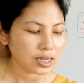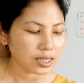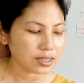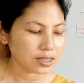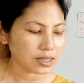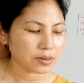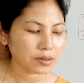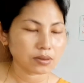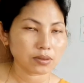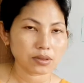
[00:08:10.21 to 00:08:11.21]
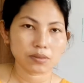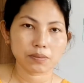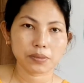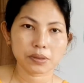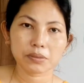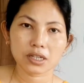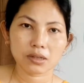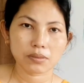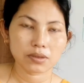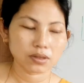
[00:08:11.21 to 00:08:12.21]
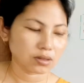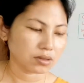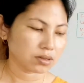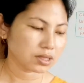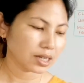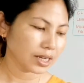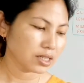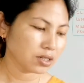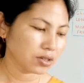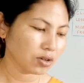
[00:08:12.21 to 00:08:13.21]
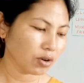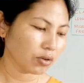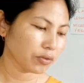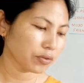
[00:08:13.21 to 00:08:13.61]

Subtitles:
is a permanent slide of